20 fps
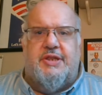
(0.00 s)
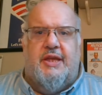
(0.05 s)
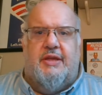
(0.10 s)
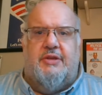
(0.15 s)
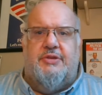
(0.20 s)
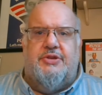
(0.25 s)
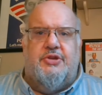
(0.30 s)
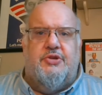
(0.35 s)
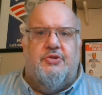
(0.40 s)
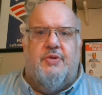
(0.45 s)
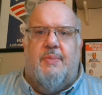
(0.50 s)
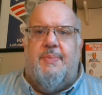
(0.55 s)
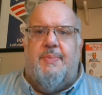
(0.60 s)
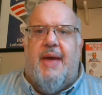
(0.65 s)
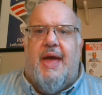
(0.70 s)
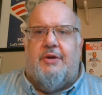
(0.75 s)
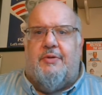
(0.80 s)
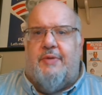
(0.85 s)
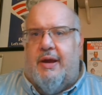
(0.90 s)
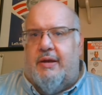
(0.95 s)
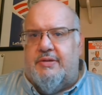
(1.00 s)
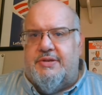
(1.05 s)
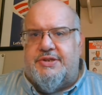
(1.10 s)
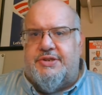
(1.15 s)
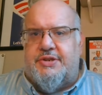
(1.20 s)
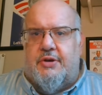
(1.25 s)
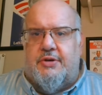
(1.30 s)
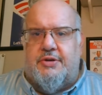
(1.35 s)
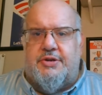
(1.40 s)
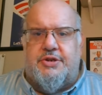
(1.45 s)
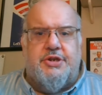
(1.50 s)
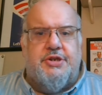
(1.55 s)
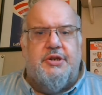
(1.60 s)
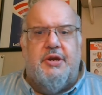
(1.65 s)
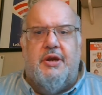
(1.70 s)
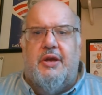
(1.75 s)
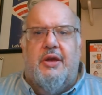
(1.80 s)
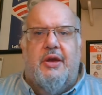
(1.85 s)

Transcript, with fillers: They'll do a background search.